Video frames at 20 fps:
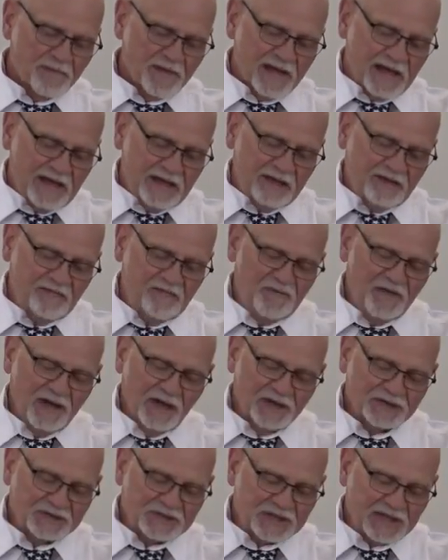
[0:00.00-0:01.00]
And the
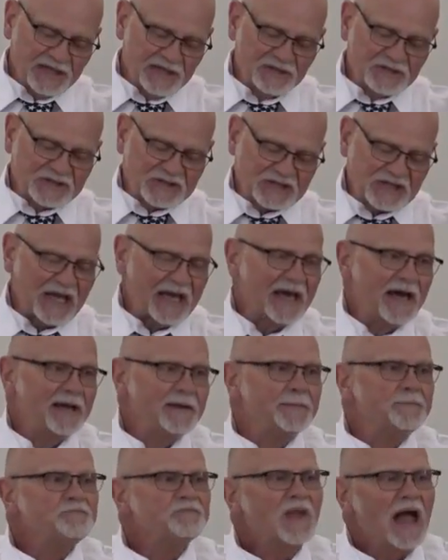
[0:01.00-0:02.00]
Philistines
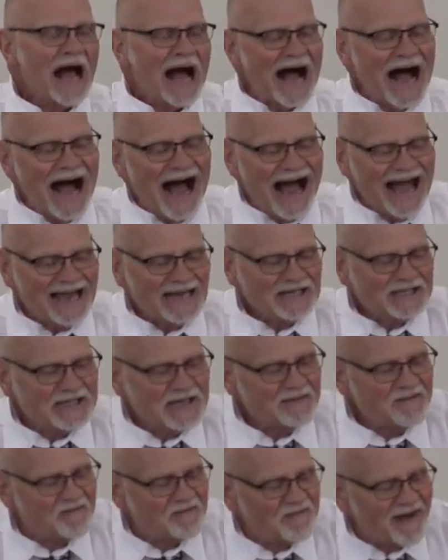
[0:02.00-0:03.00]
said, I
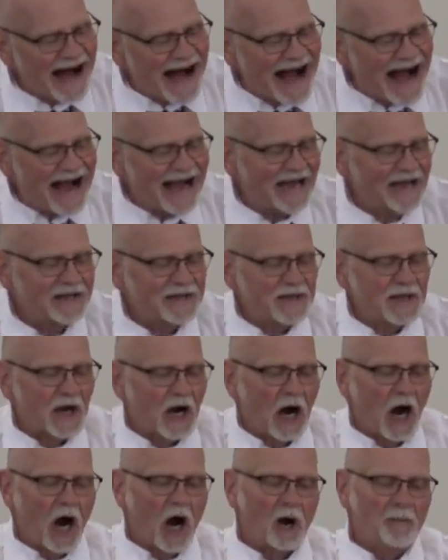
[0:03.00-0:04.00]
defy
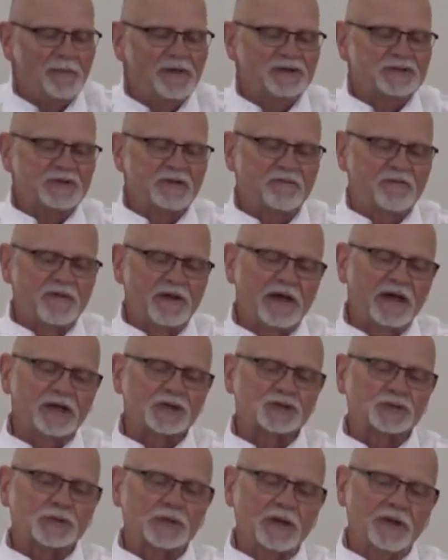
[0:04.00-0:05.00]
the armies of
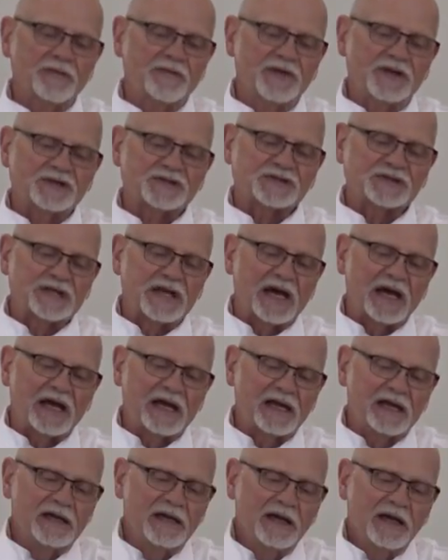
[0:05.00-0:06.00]
Israel this
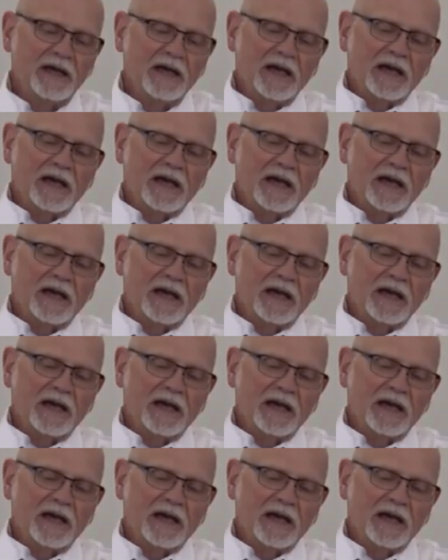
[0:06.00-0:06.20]
day.